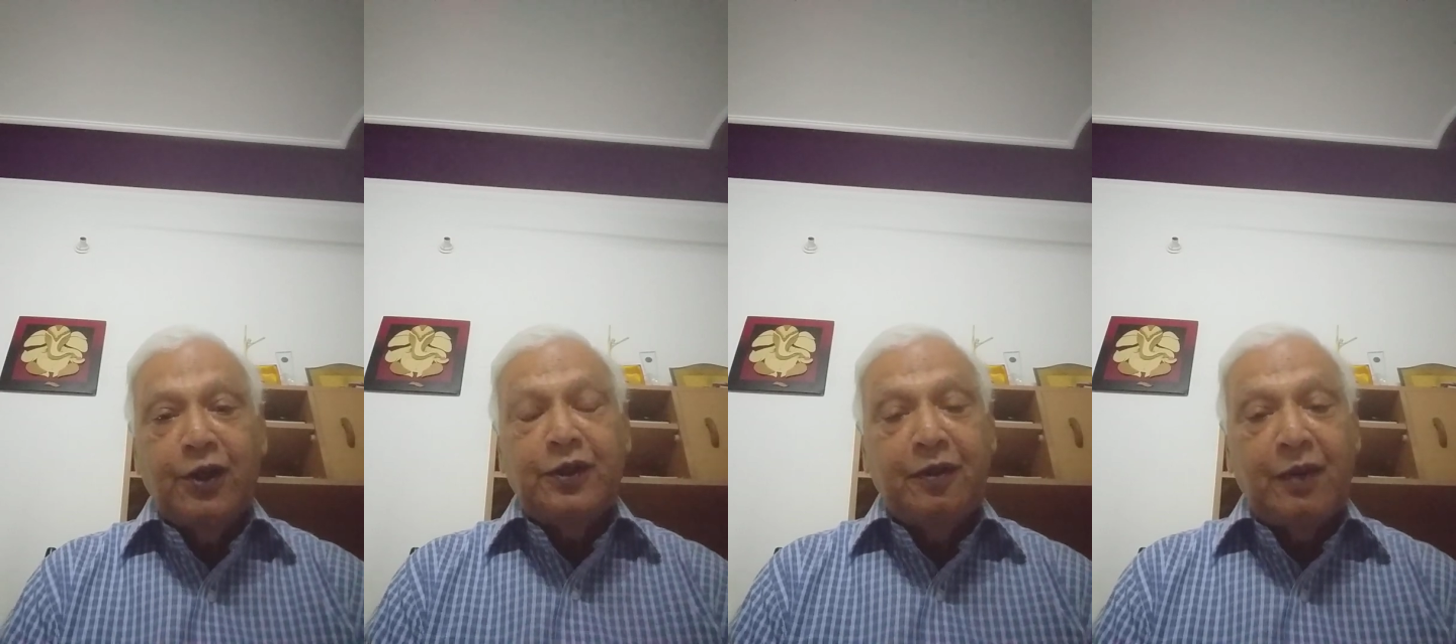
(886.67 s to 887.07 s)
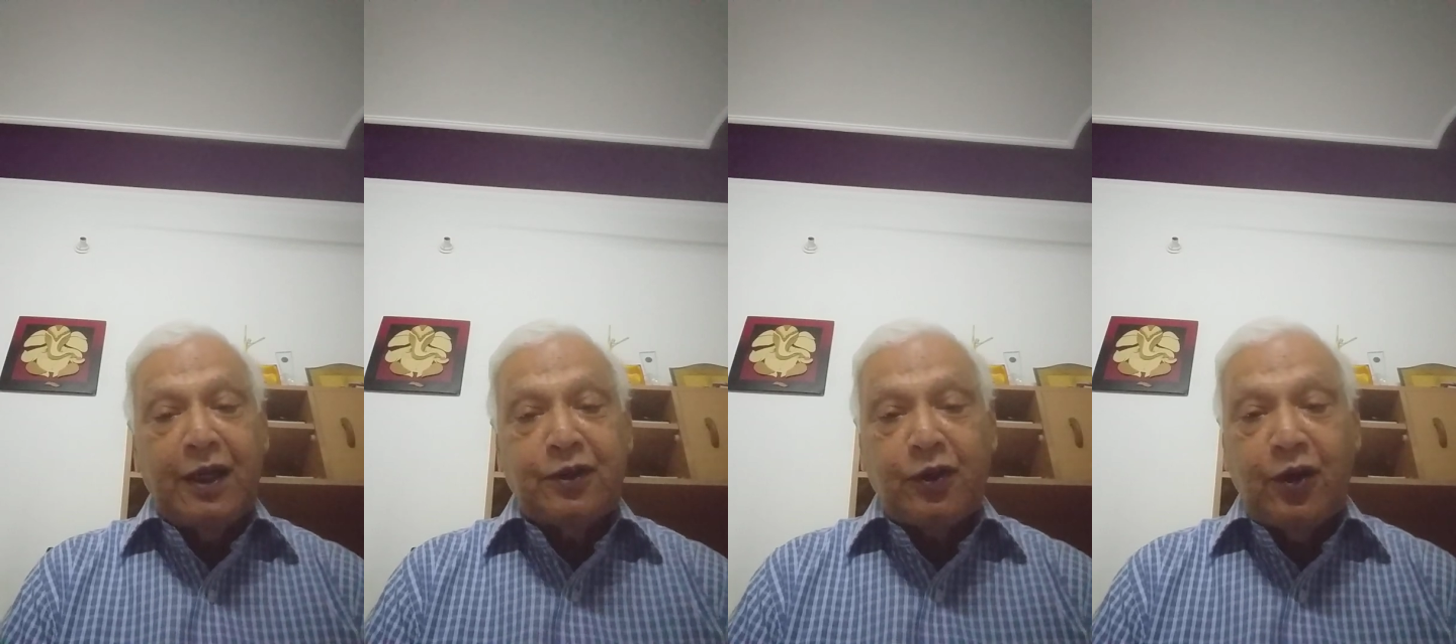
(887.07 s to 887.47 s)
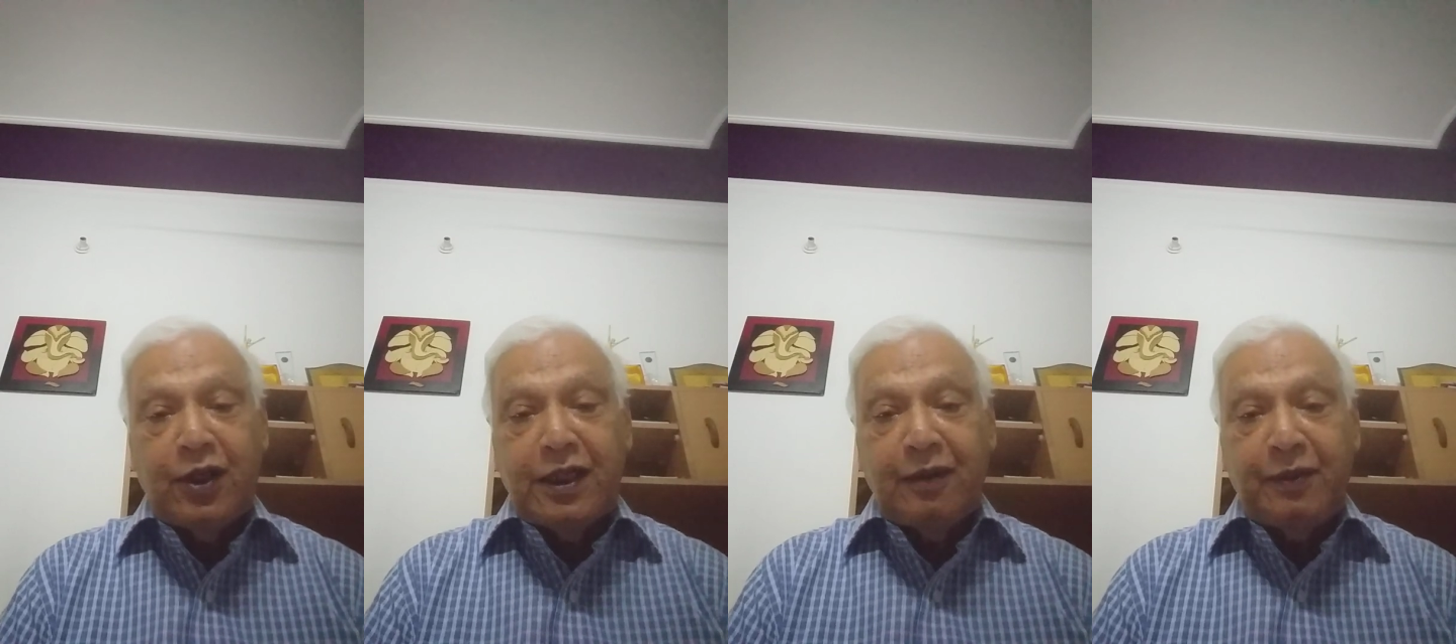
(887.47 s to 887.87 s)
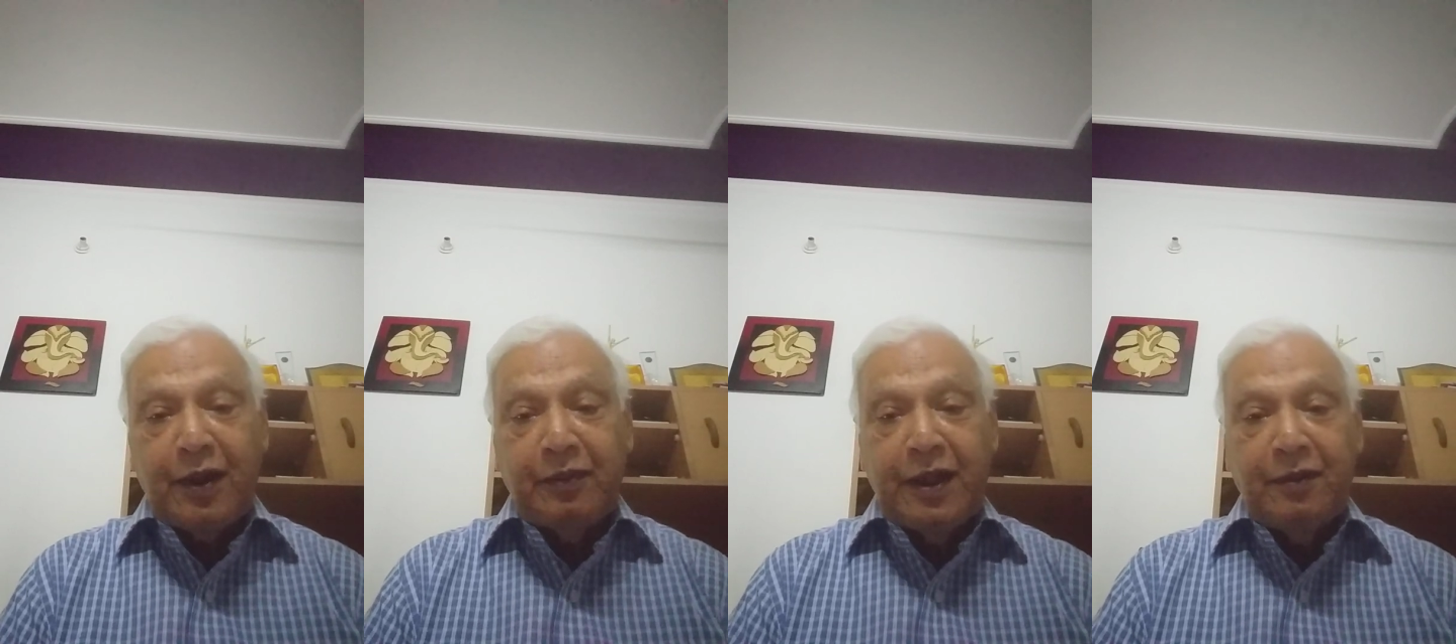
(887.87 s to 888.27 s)
the mitochondrial
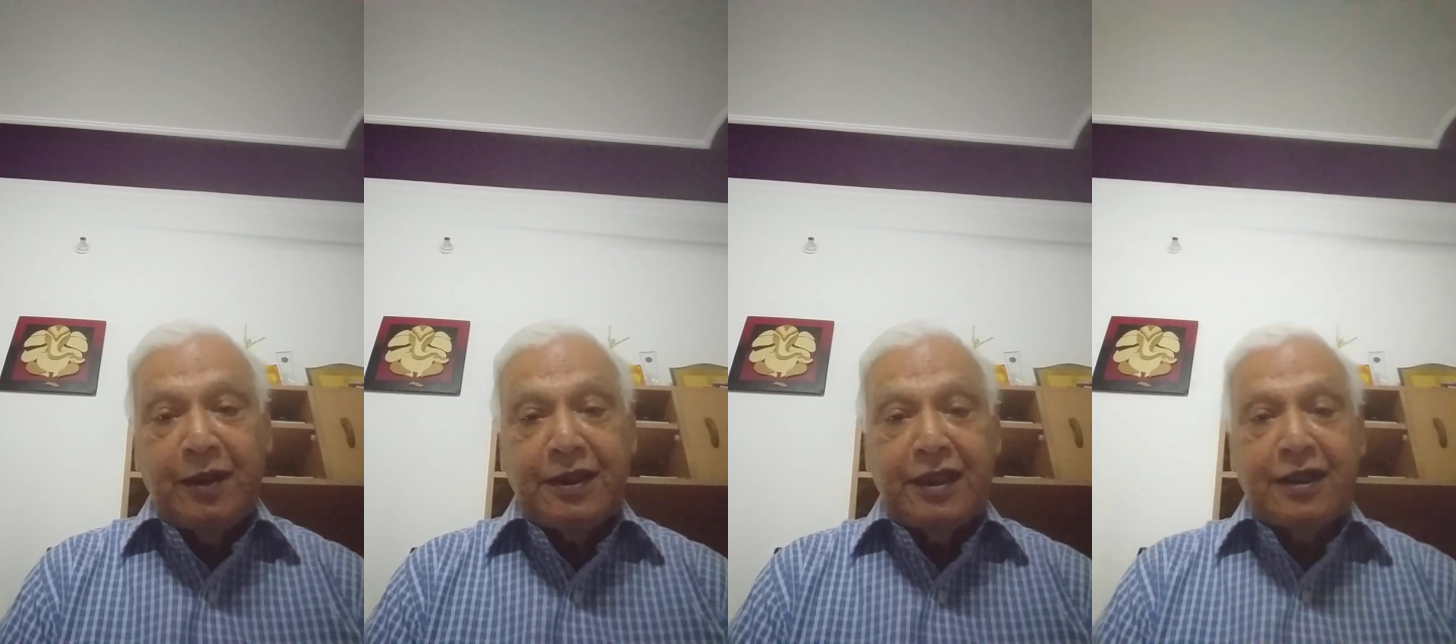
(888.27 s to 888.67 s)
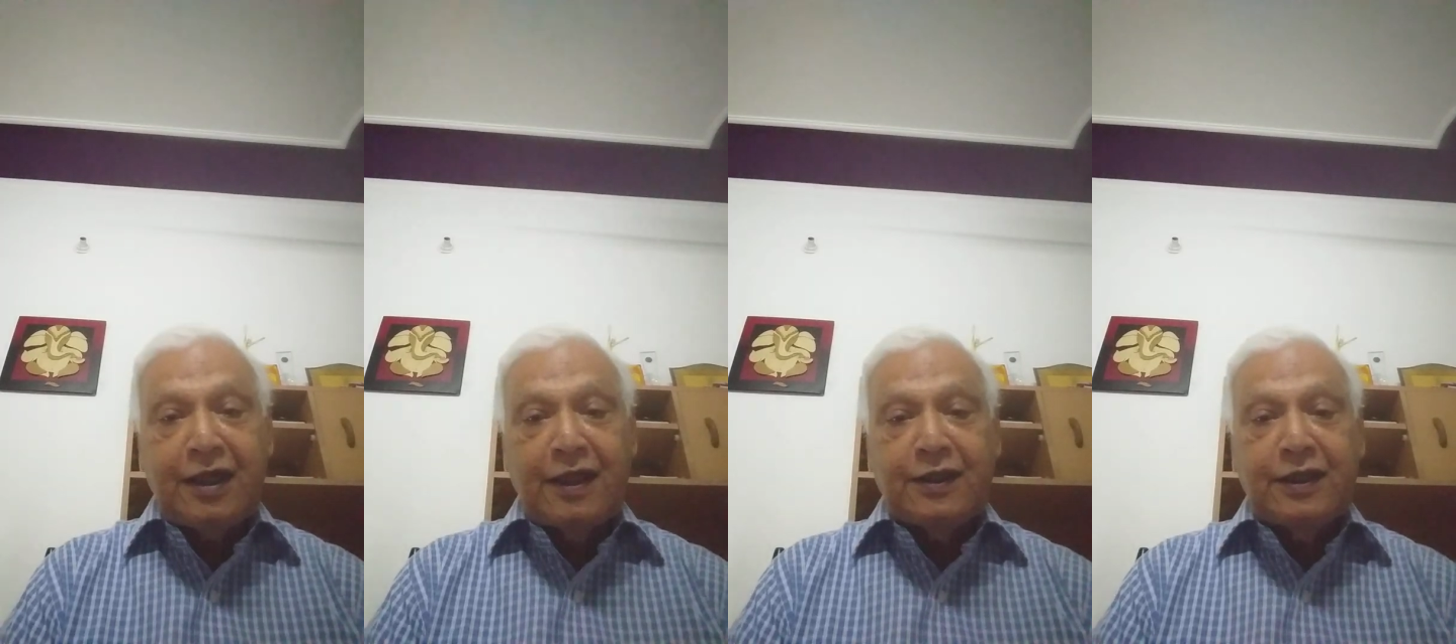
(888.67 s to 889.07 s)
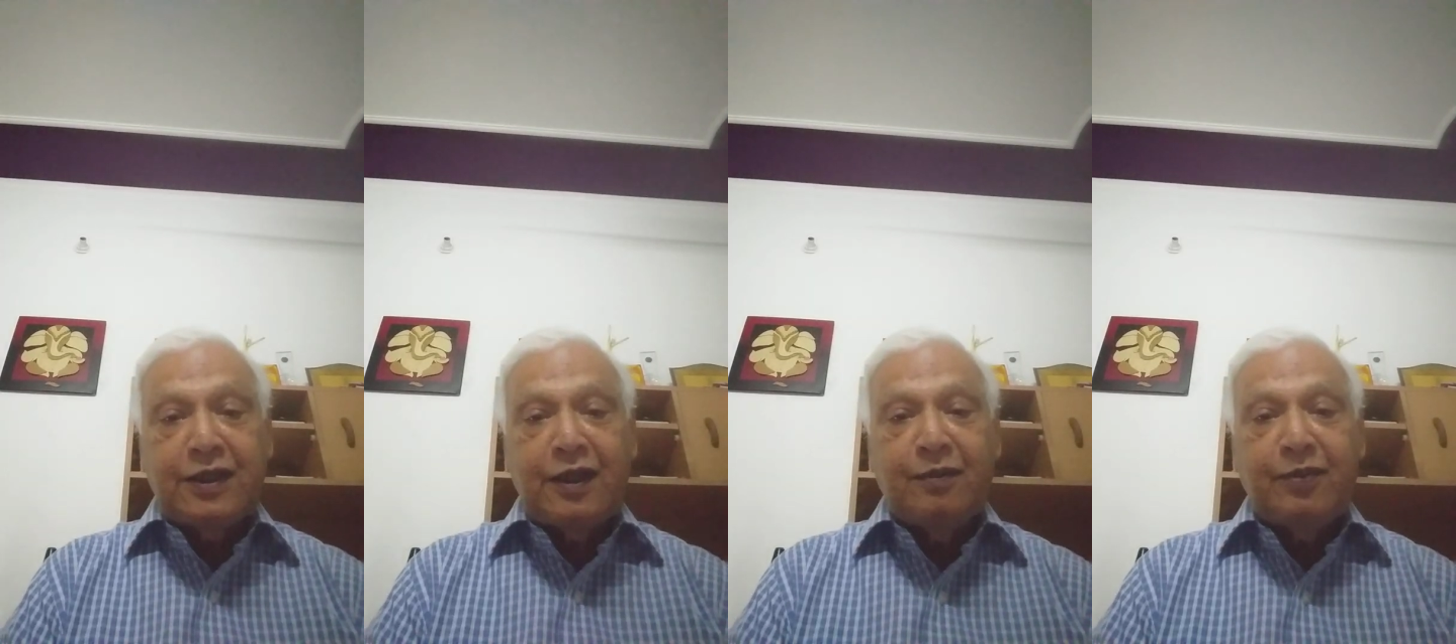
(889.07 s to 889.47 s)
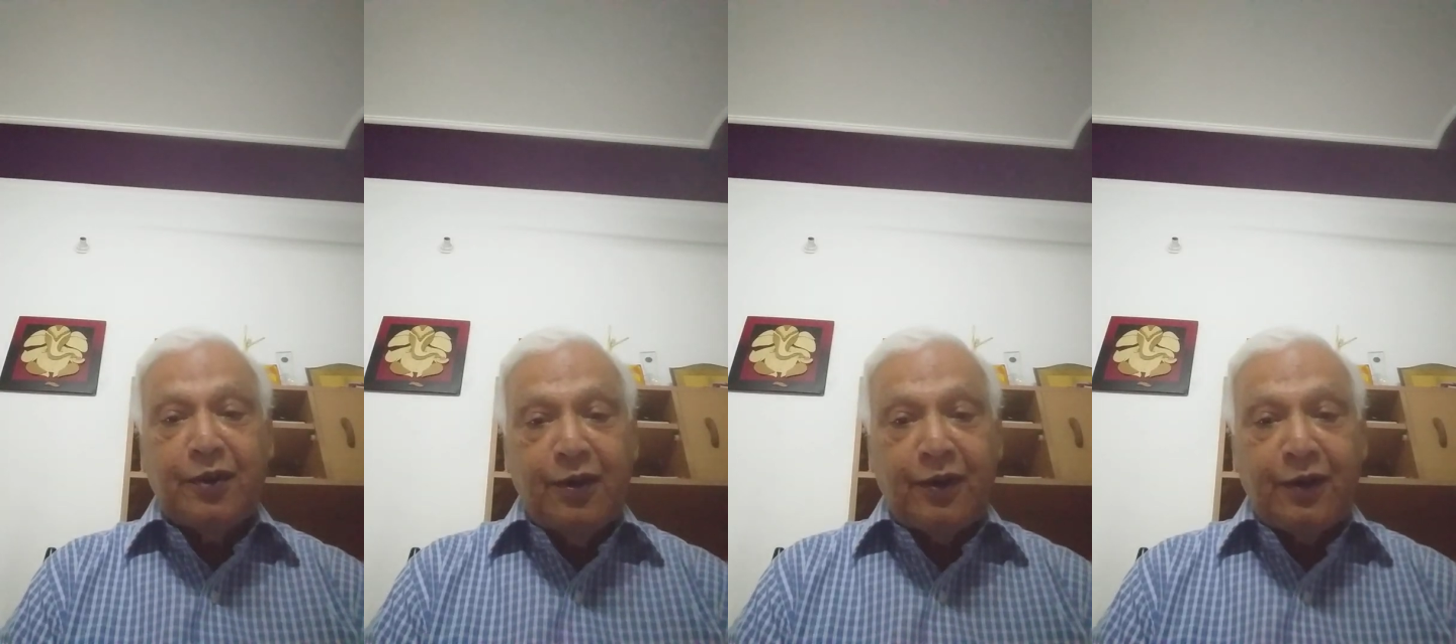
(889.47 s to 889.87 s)
permeability transition
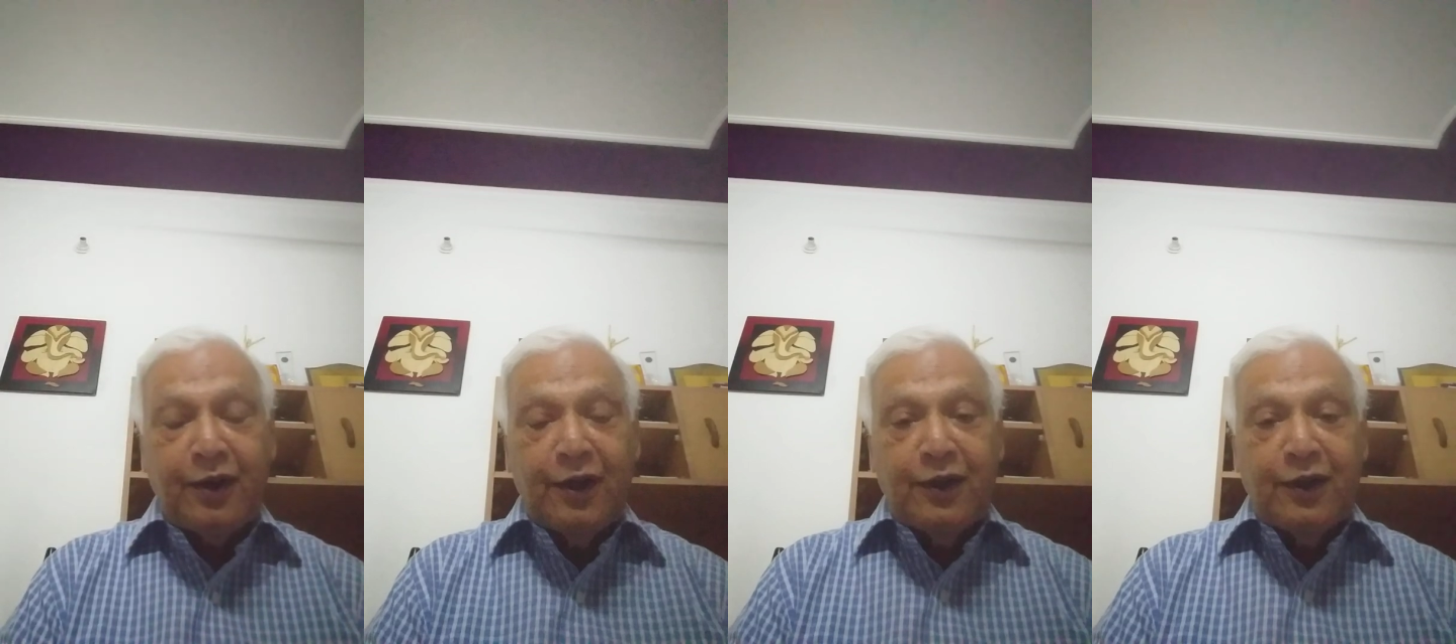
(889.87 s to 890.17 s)
pore.